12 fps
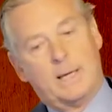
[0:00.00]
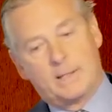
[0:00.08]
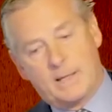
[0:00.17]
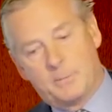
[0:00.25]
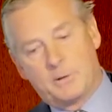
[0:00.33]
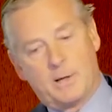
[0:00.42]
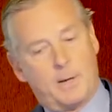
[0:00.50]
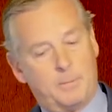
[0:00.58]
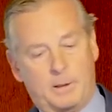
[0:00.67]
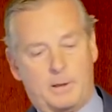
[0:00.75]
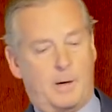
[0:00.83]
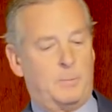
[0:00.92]
As
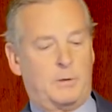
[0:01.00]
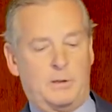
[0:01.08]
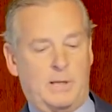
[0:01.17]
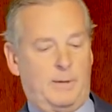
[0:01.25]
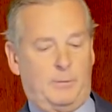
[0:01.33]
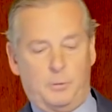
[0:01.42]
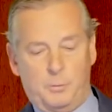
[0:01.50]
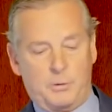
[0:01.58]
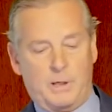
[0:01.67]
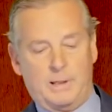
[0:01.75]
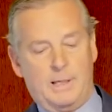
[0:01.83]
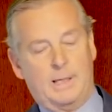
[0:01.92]
Amazon becomes, instead of
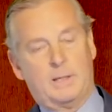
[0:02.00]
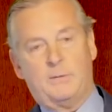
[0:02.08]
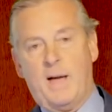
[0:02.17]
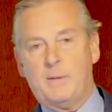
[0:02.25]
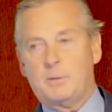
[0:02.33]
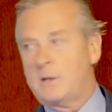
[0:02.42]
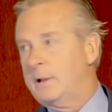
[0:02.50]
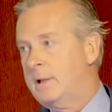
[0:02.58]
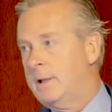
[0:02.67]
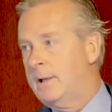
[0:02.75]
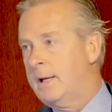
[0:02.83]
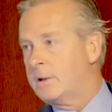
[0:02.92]
2% of the index, 5% of
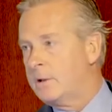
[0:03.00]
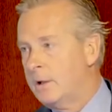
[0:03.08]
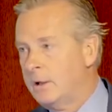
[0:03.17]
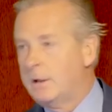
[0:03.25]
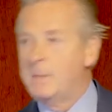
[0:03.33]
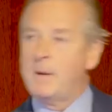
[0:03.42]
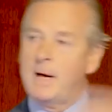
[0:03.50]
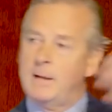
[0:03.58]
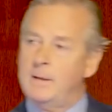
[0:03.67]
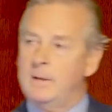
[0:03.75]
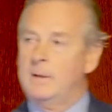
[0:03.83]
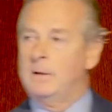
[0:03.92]
the index, they
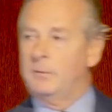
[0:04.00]
buy